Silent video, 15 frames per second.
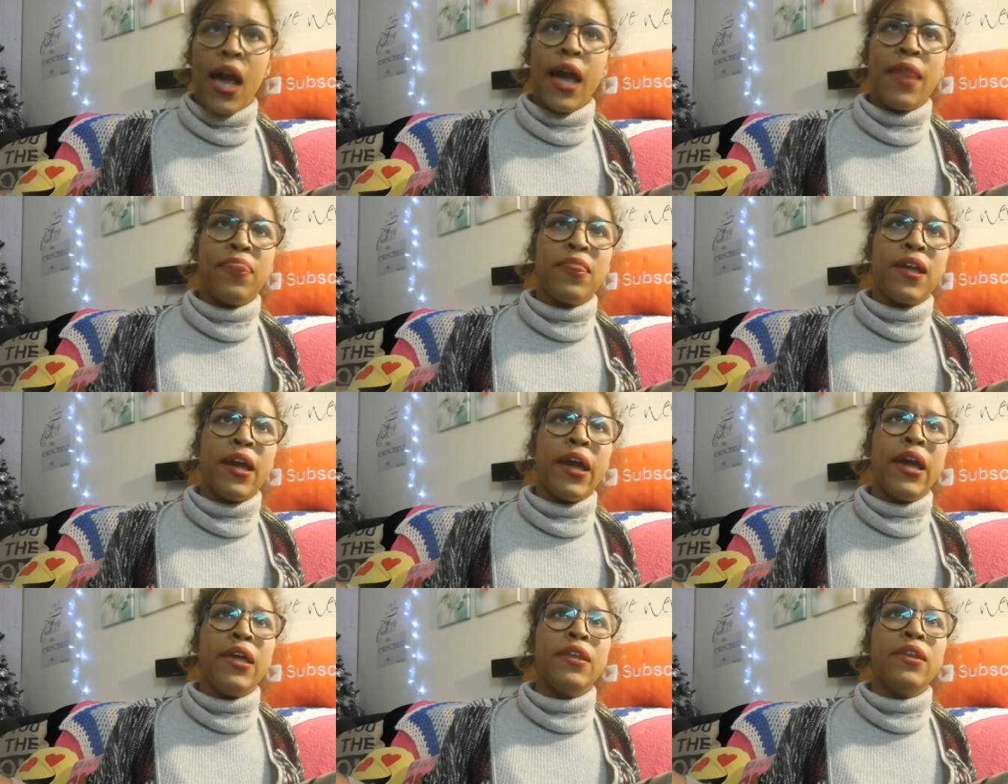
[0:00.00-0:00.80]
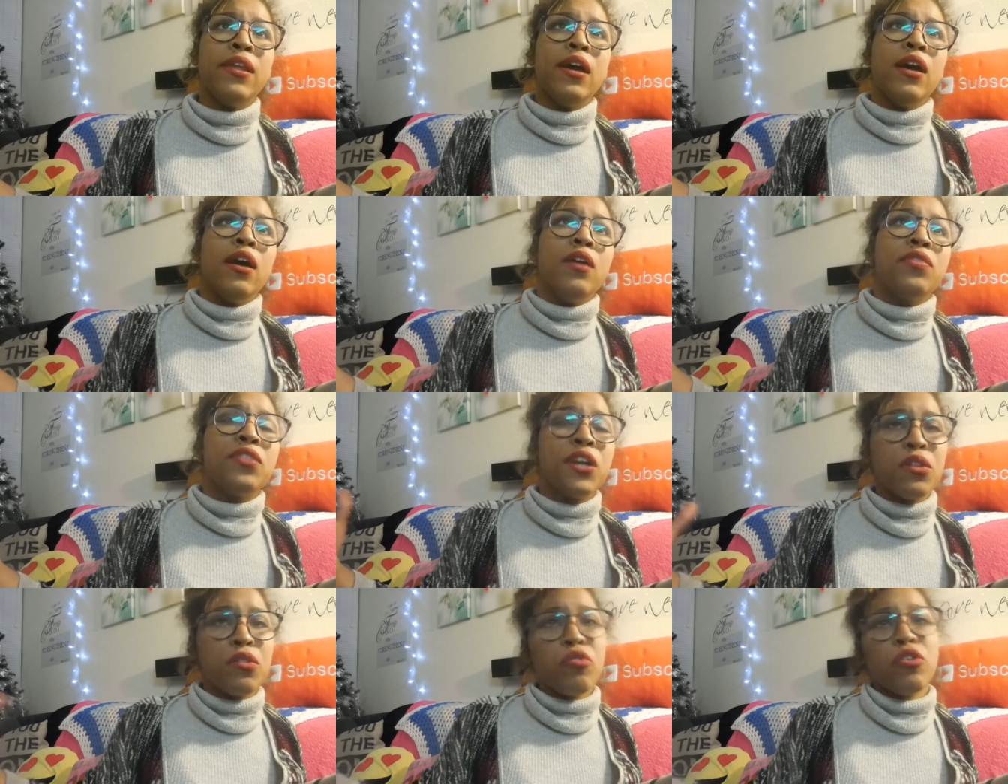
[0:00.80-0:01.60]
And then
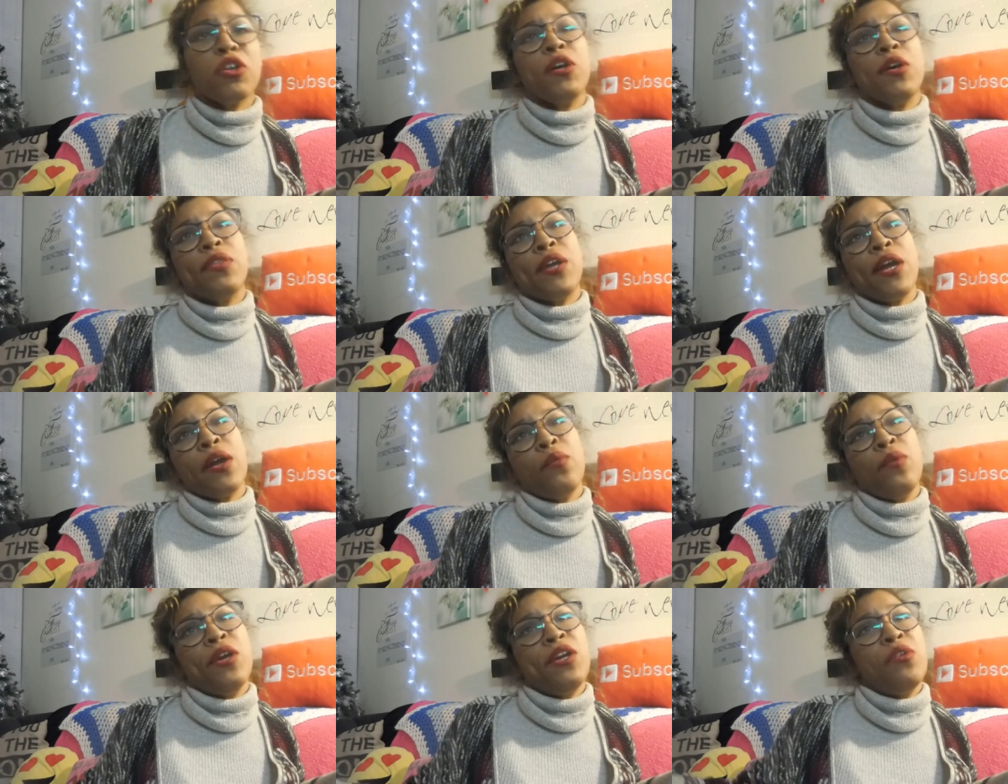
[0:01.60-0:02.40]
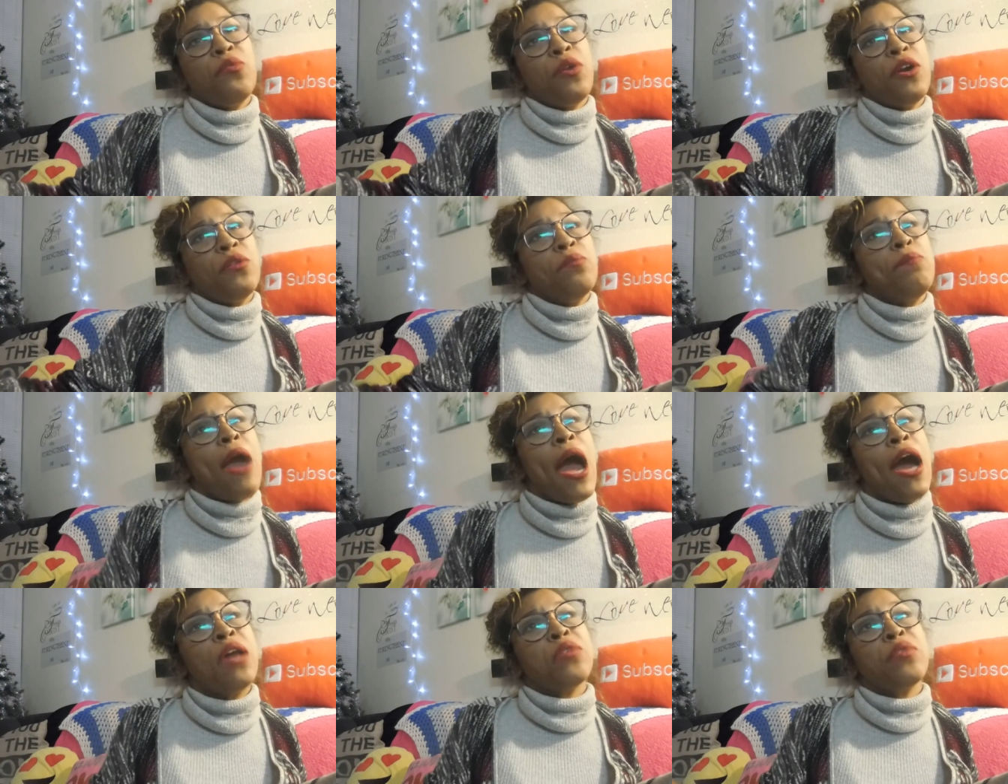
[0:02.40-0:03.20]
things were good there. We weren't
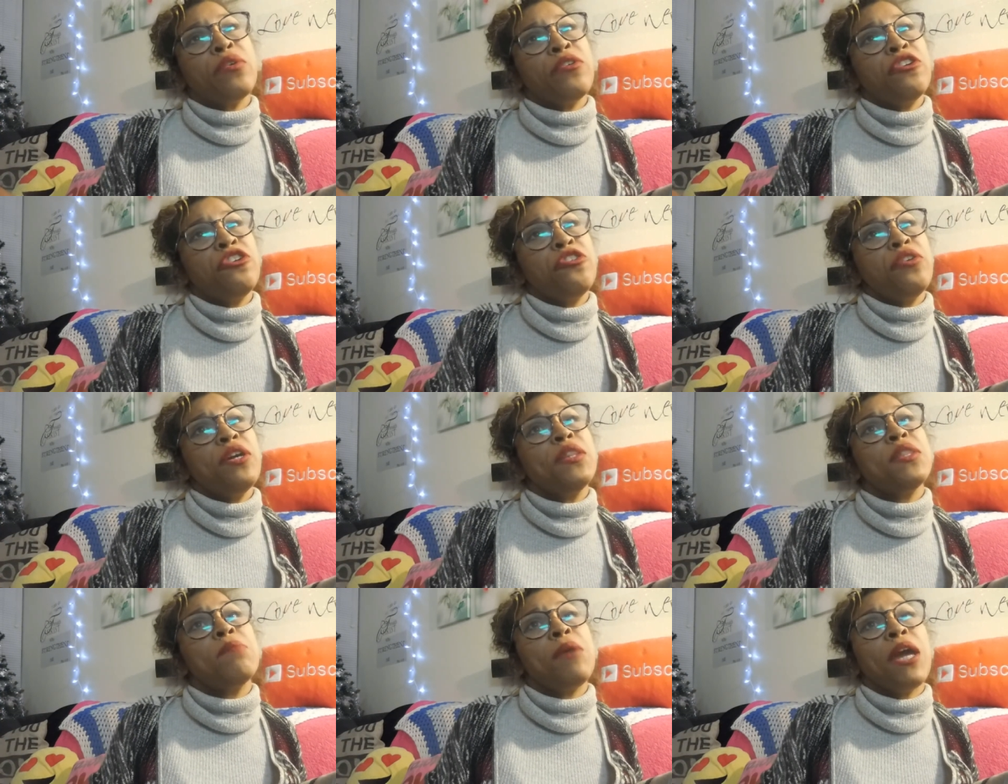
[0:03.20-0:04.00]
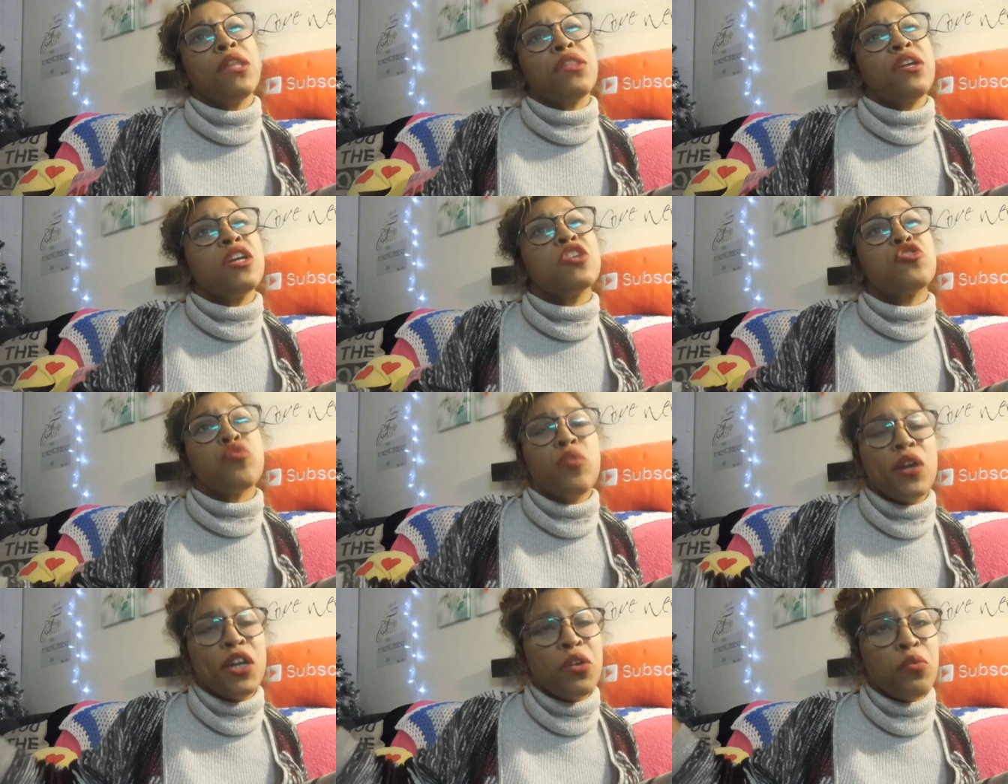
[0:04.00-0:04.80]
bad. We were doing the basic
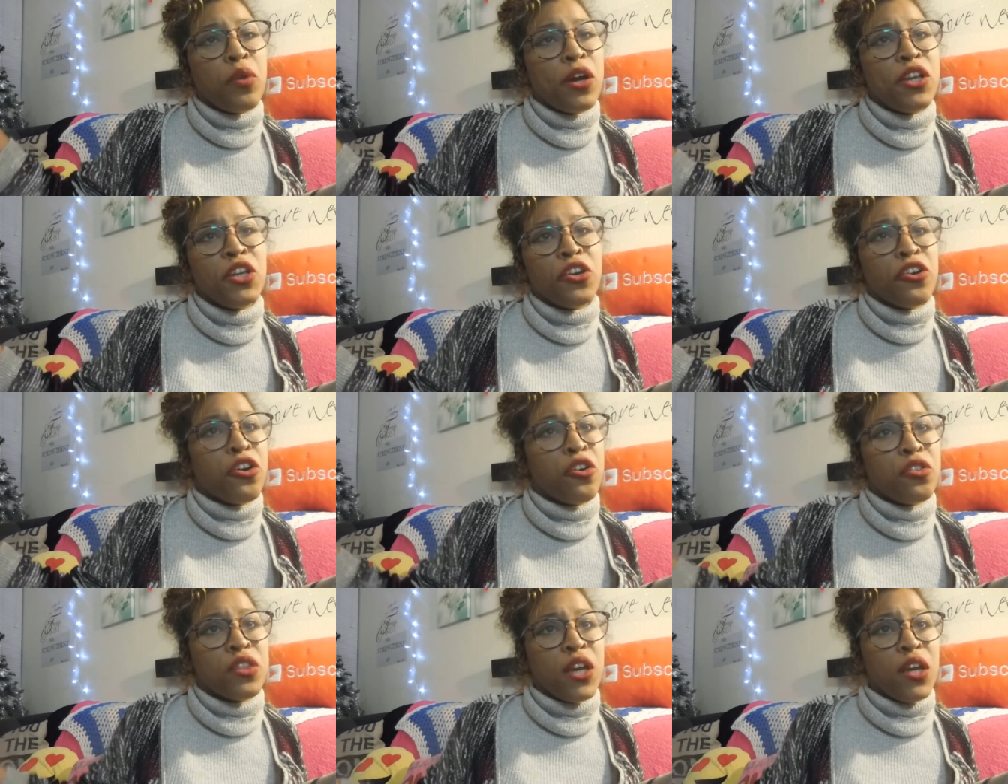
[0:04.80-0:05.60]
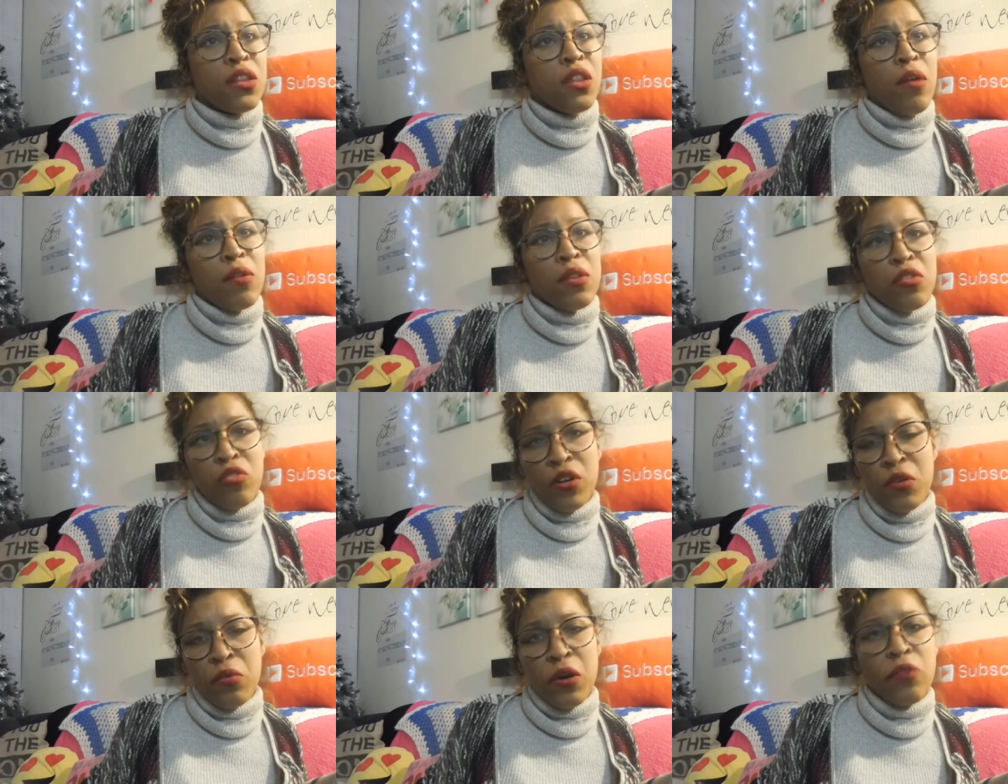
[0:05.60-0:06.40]
21 year old things. I was
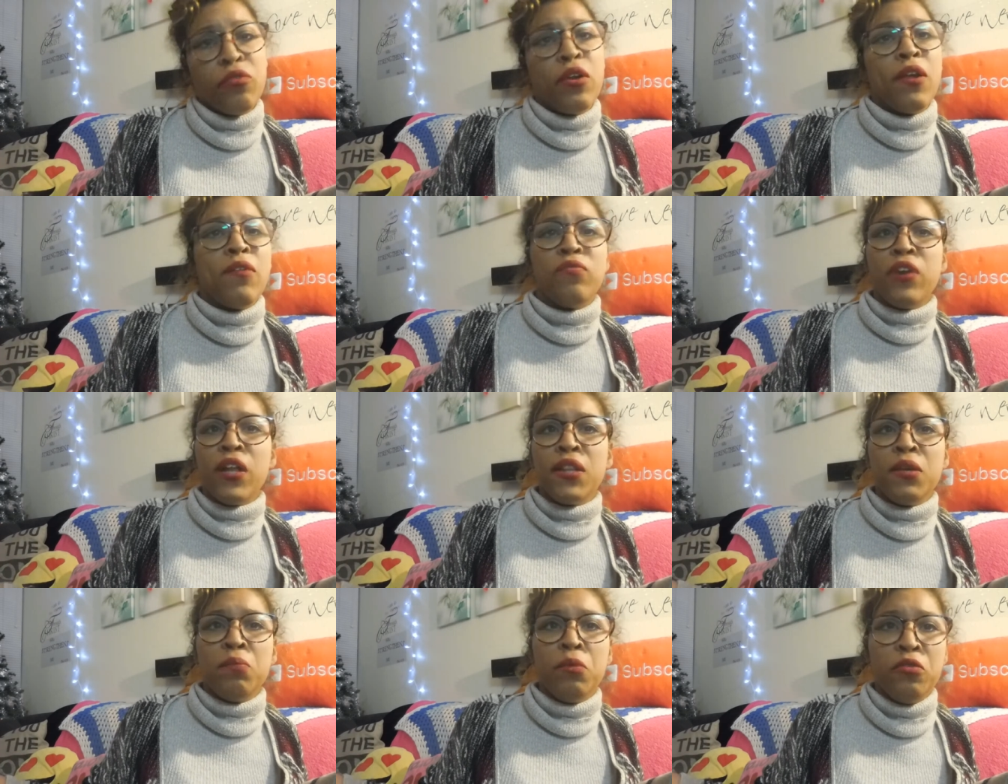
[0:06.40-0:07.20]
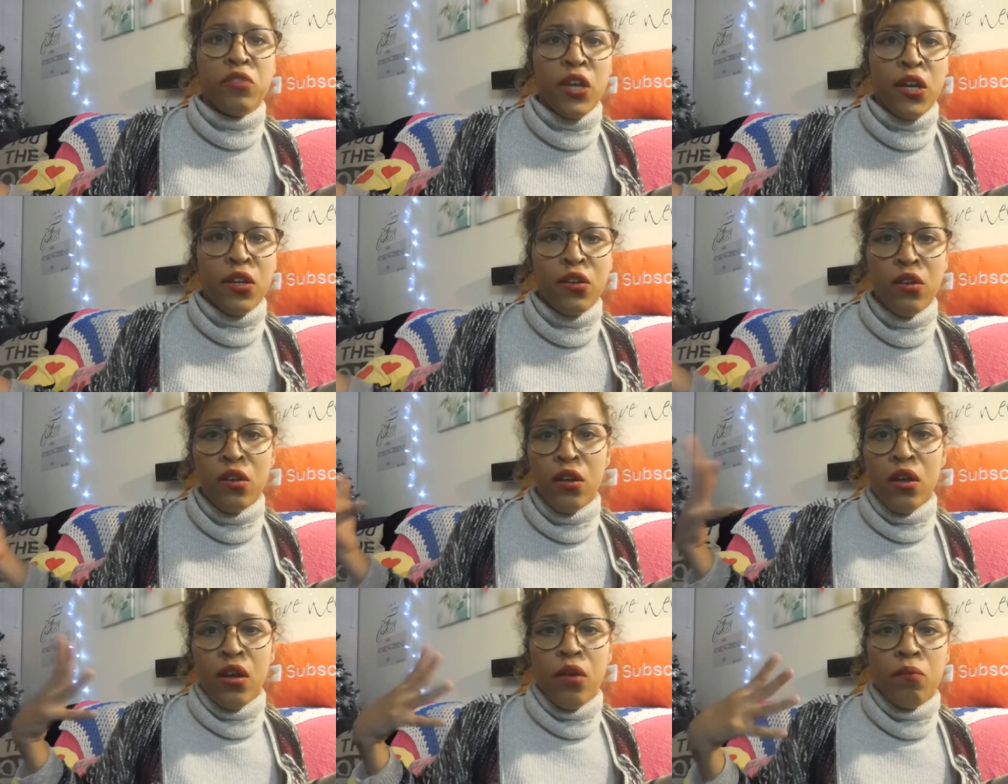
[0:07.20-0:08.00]
21 when I finally moved in
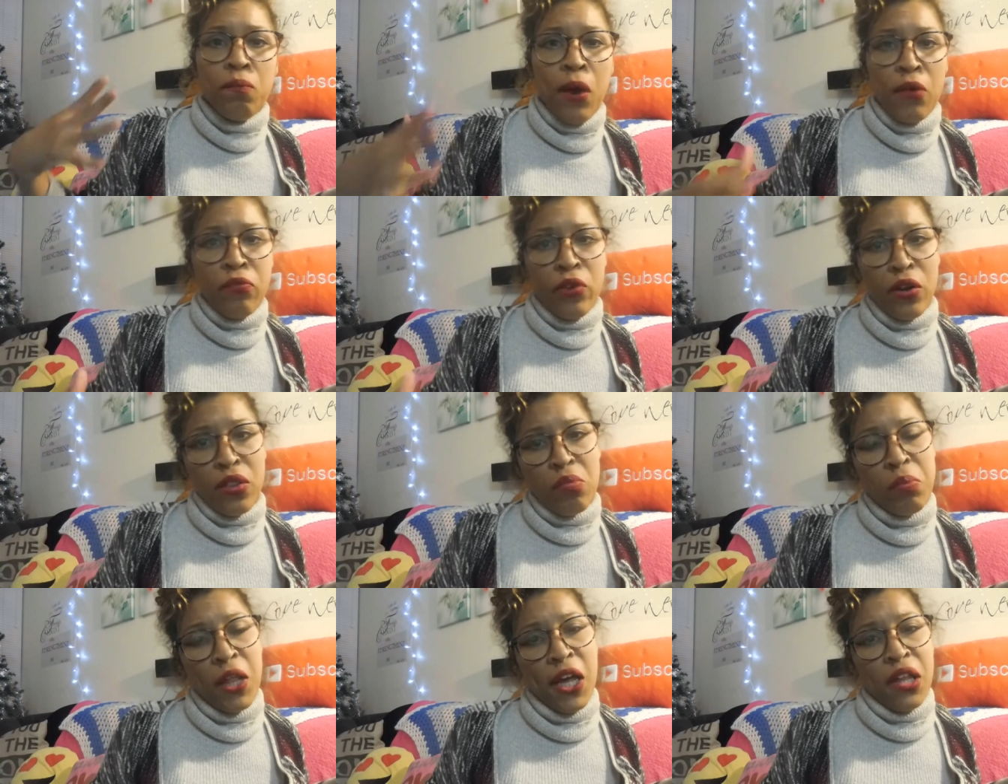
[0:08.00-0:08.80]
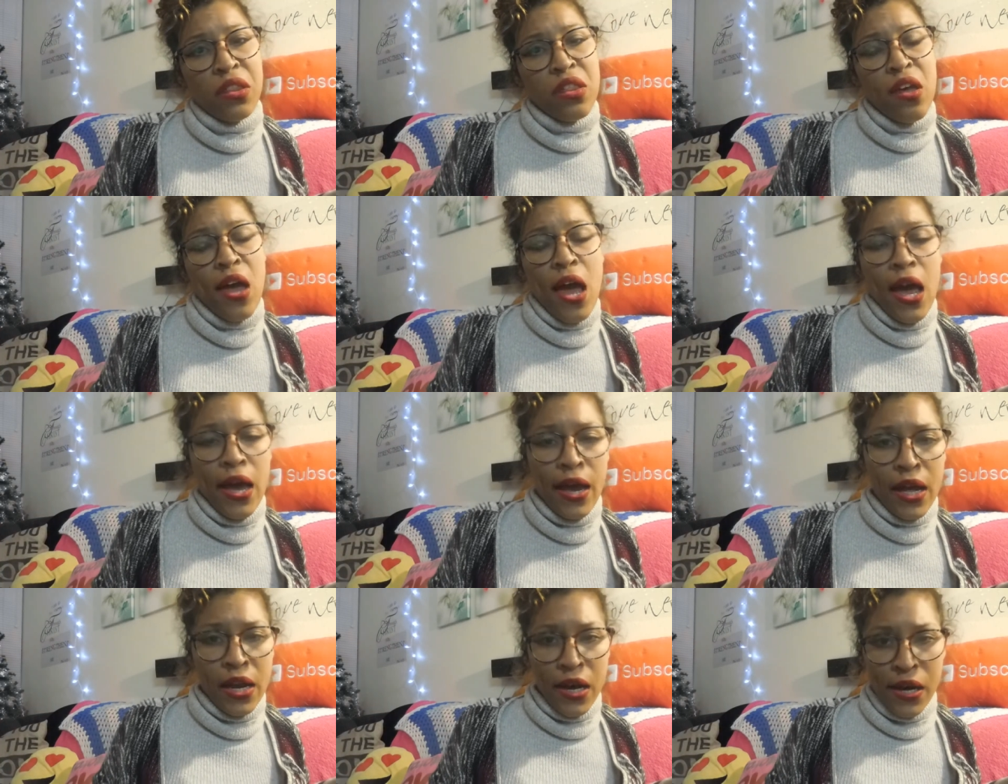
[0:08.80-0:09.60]
my first place.
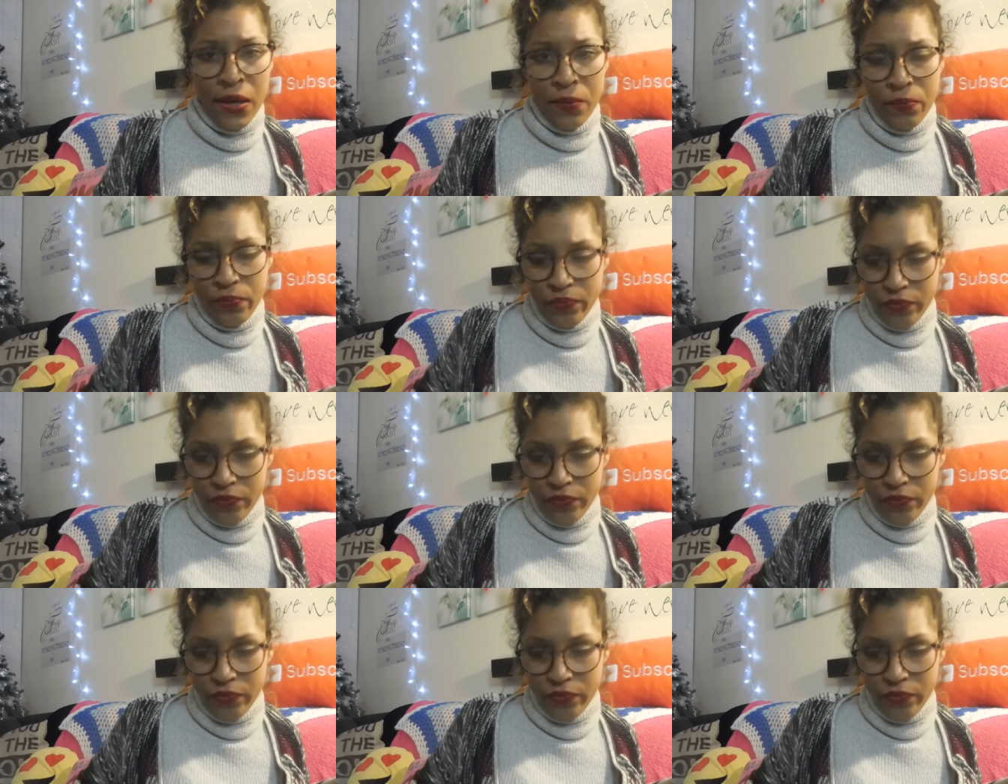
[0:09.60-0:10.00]
And um,